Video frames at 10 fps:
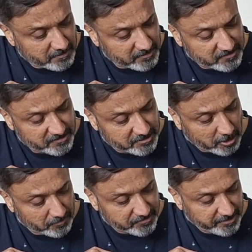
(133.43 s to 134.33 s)
This is the
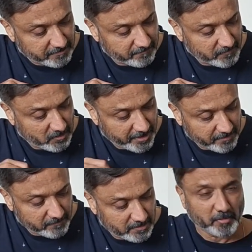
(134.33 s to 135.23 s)
top string.
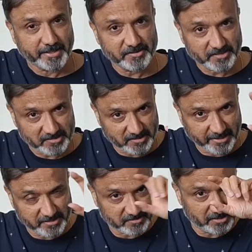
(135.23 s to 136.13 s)
Okay. So any 6
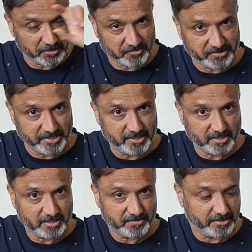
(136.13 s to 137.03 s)
lines that you
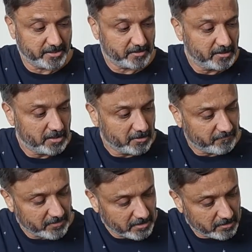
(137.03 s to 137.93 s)
see there
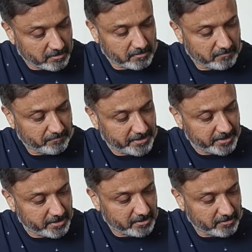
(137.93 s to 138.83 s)
will
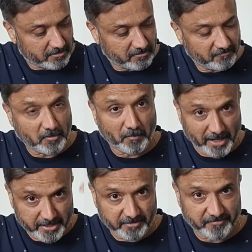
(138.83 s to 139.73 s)
be, from
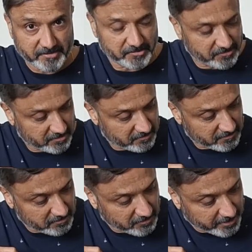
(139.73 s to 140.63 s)
my reference,
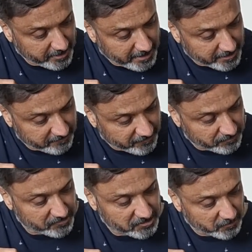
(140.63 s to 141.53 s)
looking at it
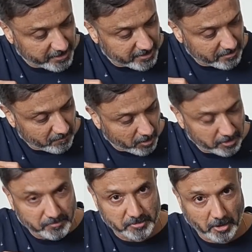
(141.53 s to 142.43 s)
from this way,
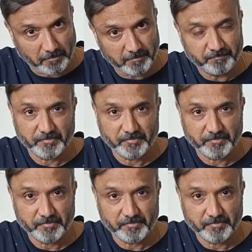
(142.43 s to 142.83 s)
bottom to top.